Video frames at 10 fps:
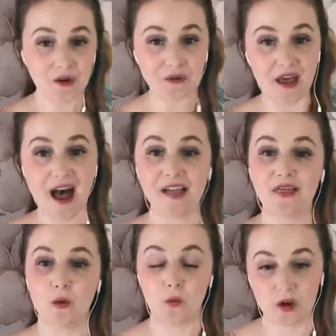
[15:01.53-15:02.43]
know that
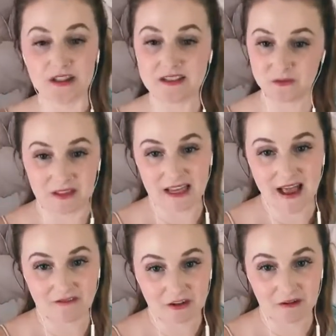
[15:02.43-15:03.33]
the world is really
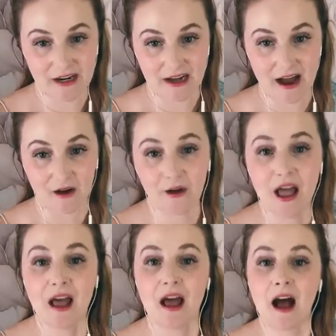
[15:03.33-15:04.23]
heavy right now.
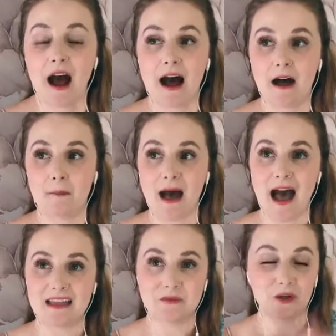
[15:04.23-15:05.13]

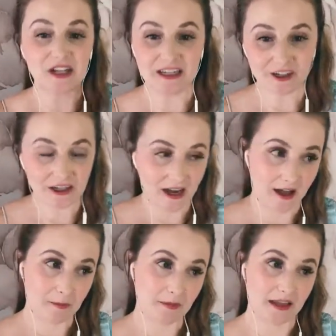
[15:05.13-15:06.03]
As we're gearing
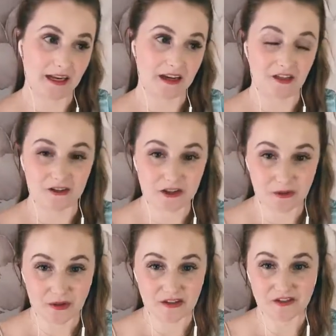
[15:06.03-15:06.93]
up in another 2
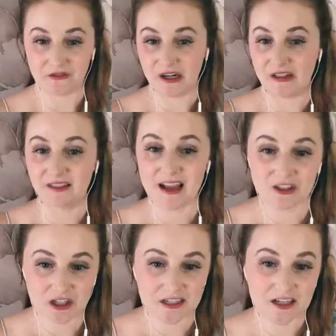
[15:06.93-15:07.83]
years for an
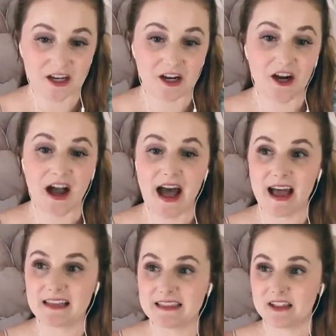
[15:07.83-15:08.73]
election year,
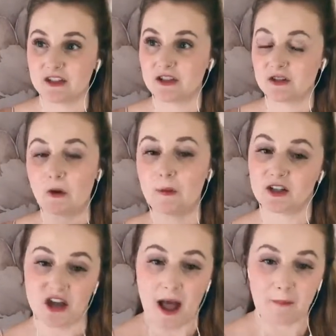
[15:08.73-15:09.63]
as there's so
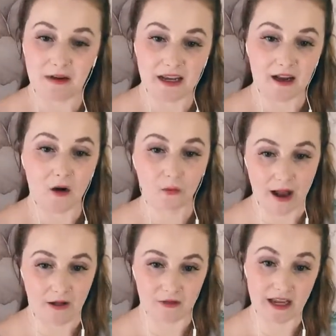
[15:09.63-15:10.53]
much happening
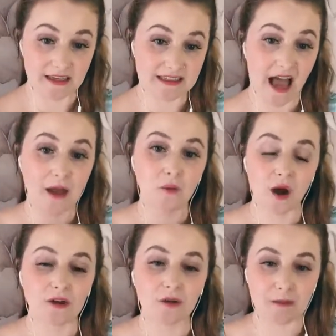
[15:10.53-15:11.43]
around us, I
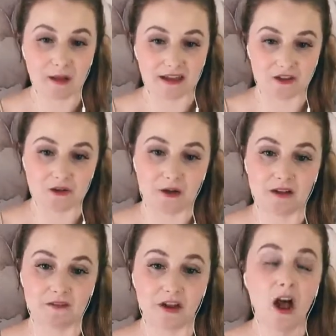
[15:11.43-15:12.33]
want to remind you
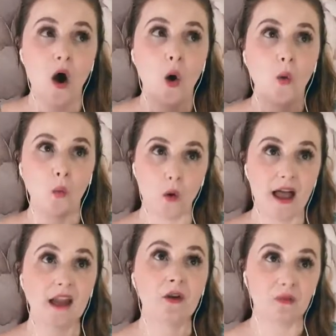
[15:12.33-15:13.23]
of
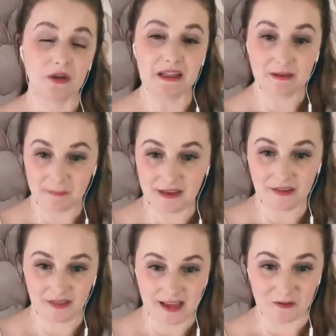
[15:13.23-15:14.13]
one really
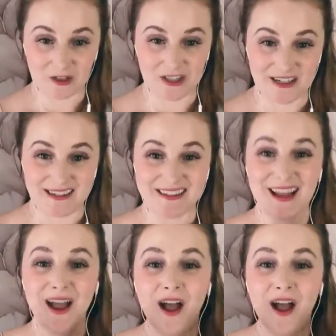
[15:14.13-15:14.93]
big thing, which is